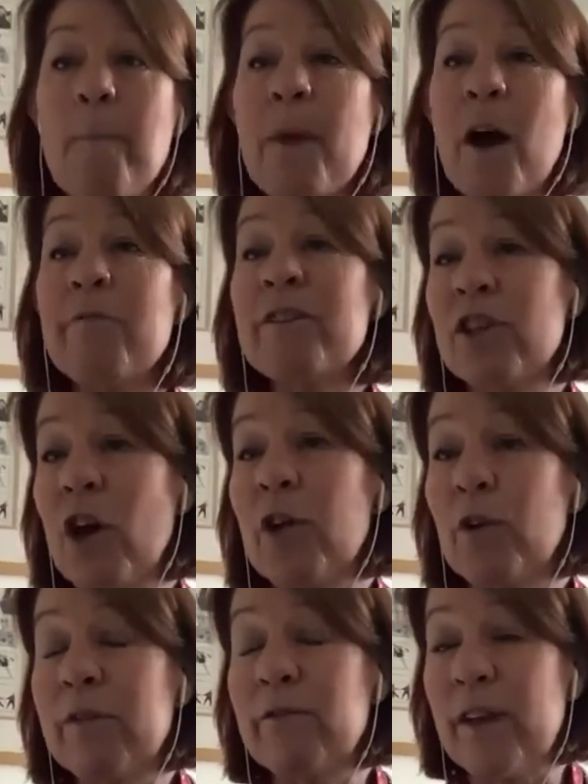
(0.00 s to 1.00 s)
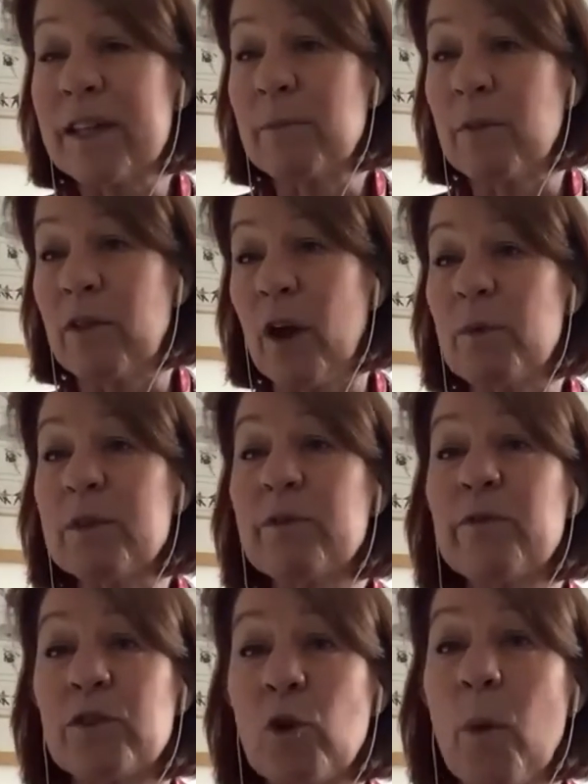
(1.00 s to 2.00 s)
My return on investment, though, was
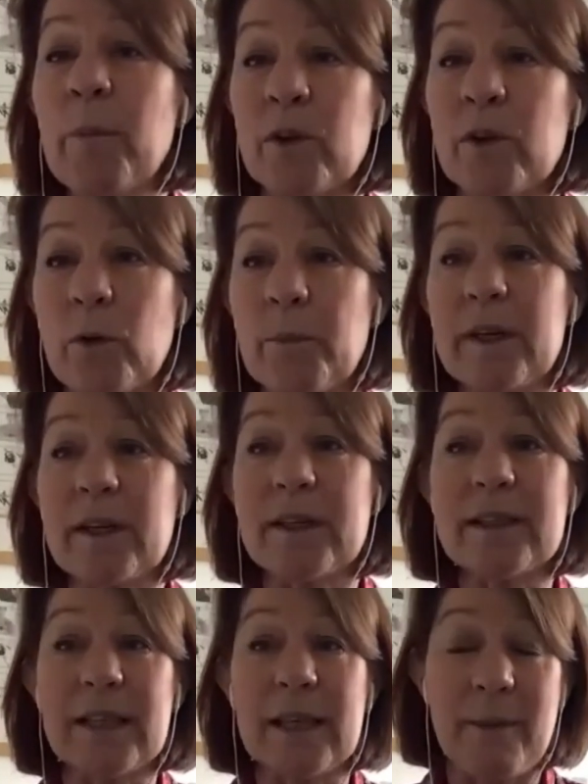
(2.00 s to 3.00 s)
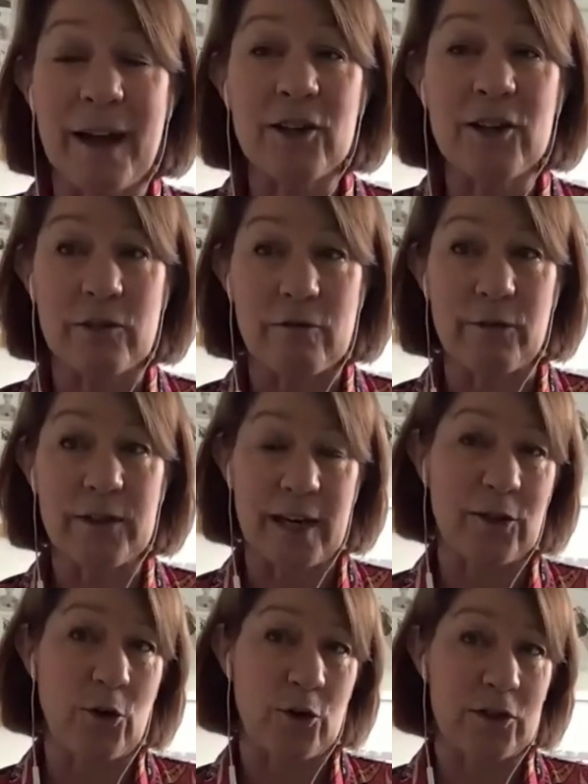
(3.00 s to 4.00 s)
phenomenal, because the manager of
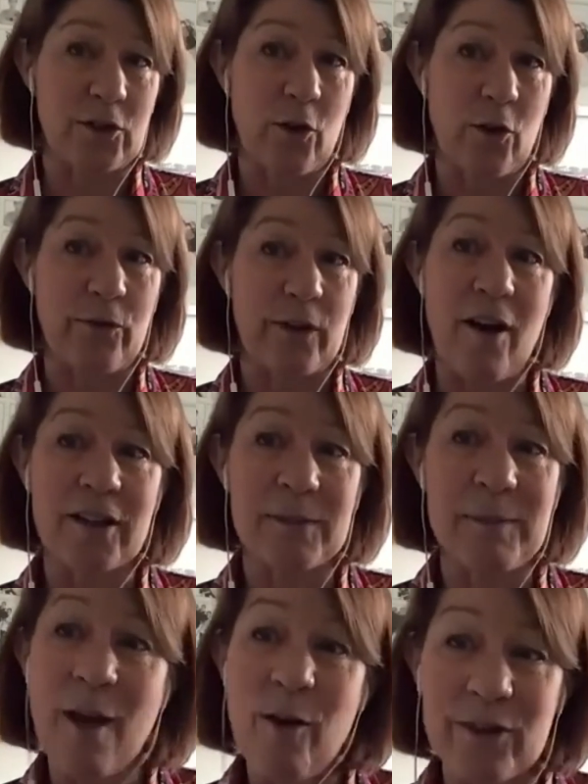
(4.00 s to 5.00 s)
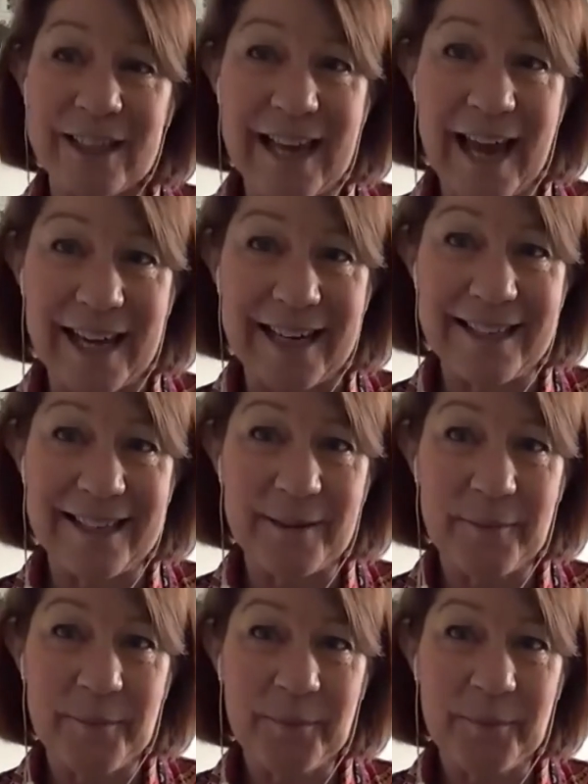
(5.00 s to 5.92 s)
said Costa Coffee asked me out on a date.